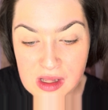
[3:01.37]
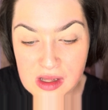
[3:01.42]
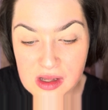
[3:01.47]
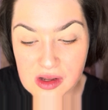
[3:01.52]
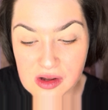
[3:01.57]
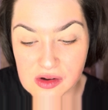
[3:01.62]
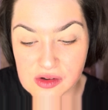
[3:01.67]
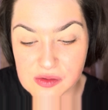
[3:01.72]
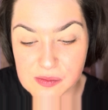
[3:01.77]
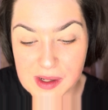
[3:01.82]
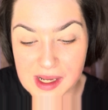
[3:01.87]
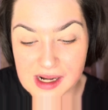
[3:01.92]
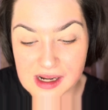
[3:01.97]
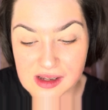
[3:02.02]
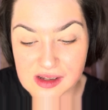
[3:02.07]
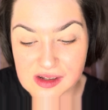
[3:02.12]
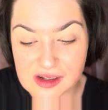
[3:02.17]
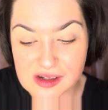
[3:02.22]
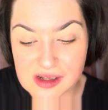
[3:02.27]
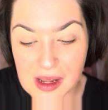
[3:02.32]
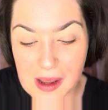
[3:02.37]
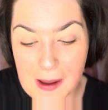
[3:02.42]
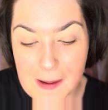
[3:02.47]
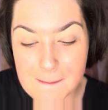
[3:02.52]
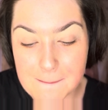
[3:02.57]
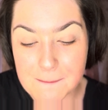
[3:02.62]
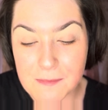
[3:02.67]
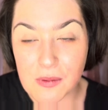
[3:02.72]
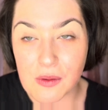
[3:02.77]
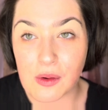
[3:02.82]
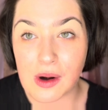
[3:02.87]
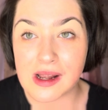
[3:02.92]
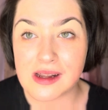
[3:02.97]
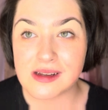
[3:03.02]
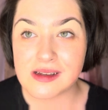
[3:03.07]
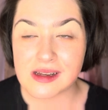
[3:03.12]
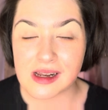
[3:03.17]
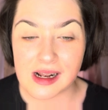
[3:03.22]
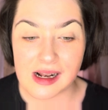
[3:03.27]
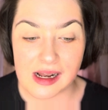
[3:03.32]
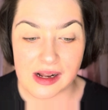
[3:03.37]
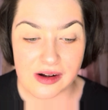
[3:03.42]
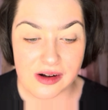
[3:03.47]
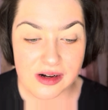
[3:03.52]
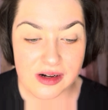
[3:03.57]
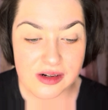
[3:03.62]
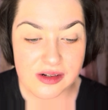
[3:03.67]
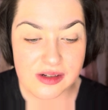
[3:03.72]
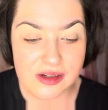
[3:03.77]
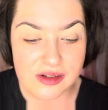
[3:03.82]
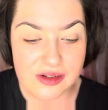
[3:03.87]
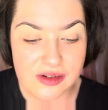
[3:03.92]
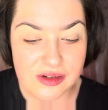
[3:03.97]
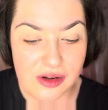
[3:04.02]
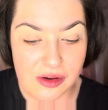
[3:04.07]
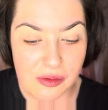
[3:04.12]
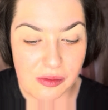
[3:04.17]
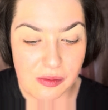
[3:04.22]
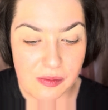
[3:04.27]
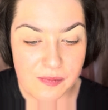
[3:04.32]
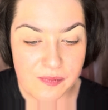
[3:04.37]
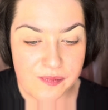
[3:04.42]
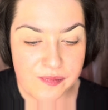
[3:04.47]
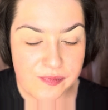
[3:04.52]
Cosmetics pressed glitters. So